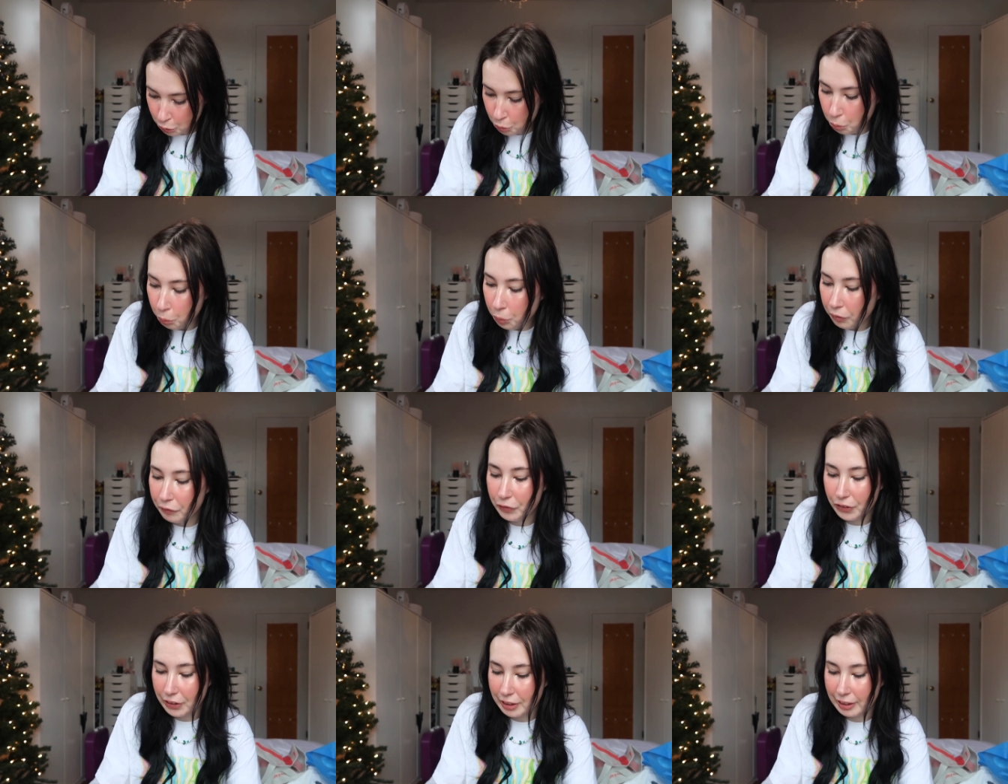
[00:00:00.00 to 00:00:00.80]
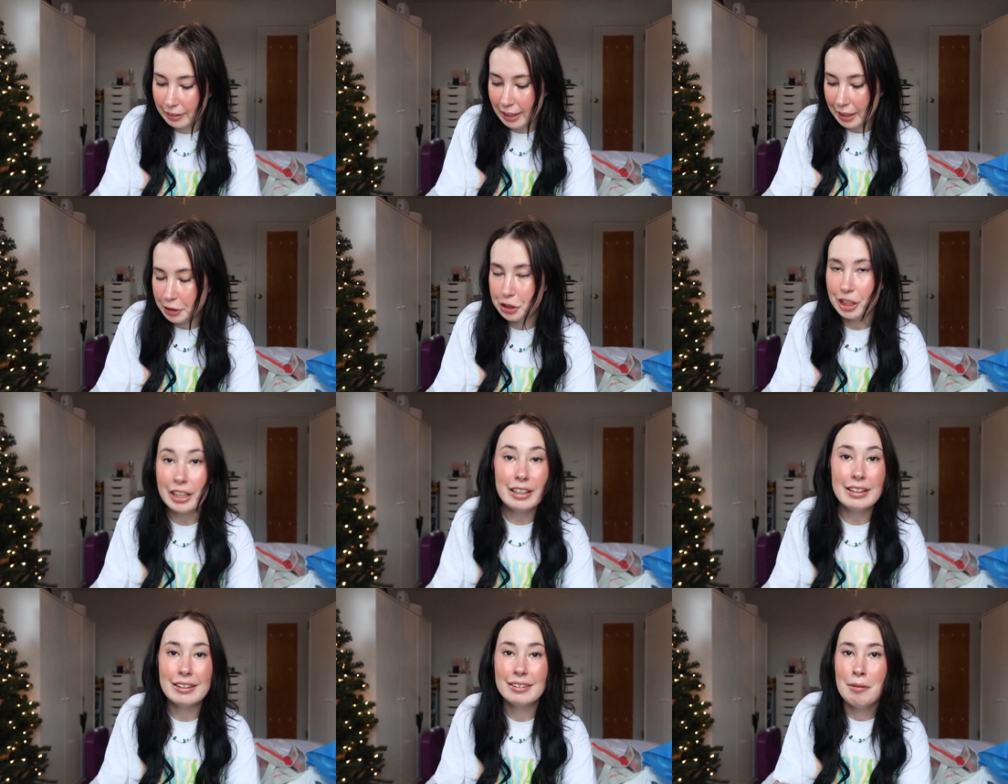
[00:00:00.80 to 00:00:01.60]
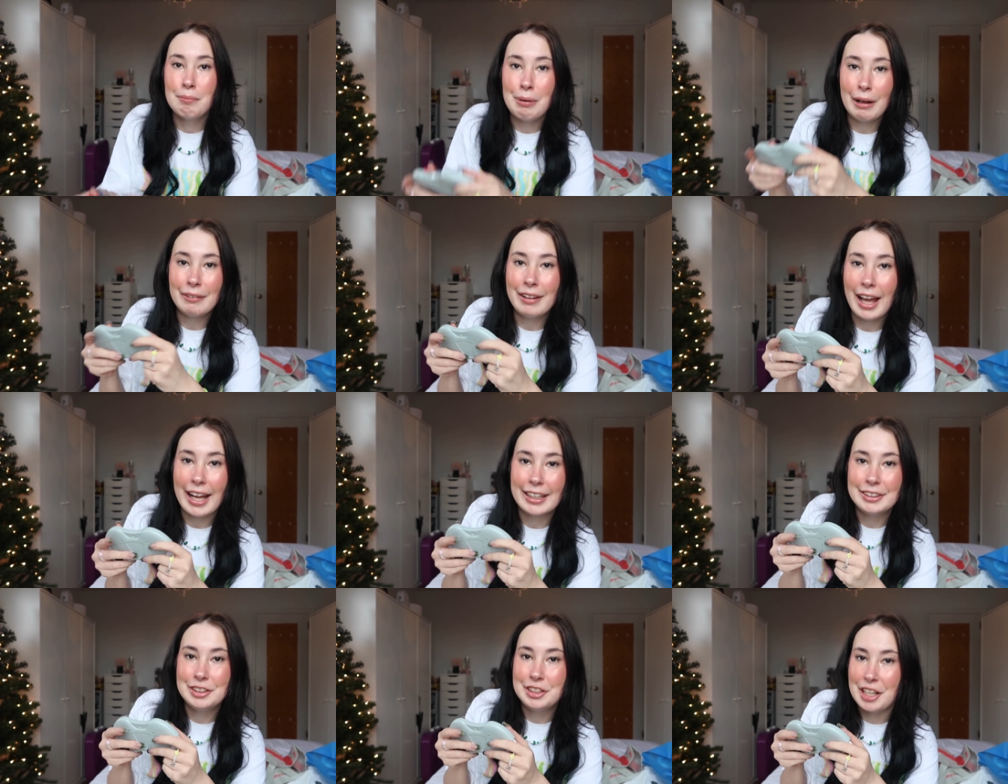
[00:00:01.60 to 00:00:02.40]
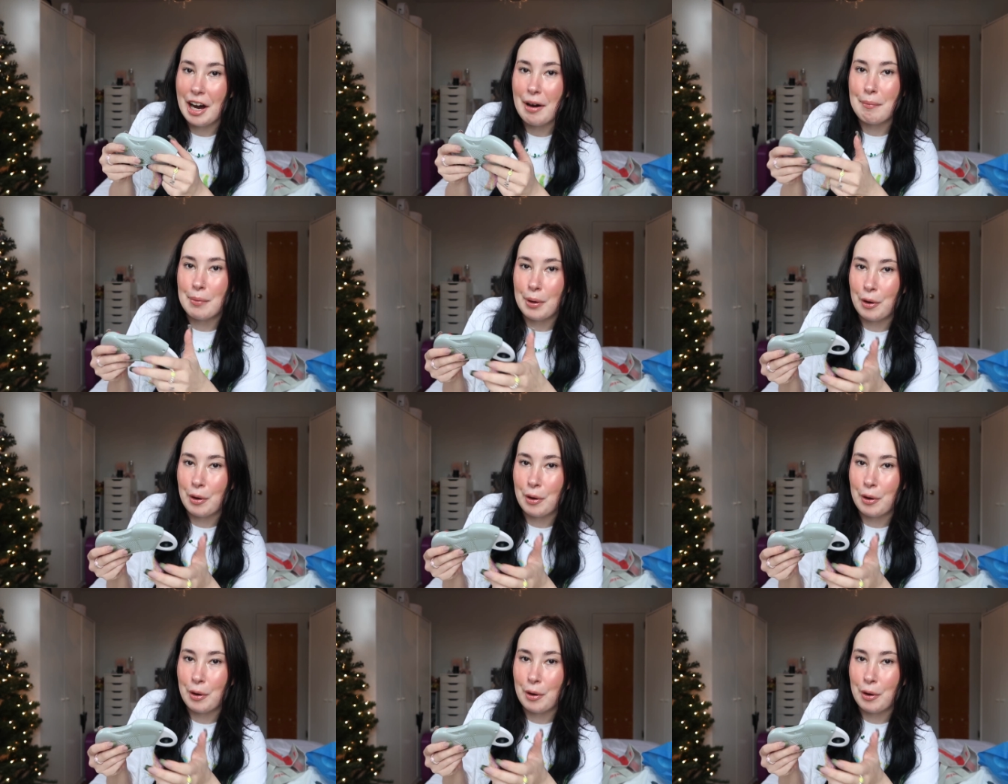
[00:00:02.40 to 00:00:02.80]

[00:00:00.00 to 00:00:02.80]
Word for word: cool for a collection, but like dumb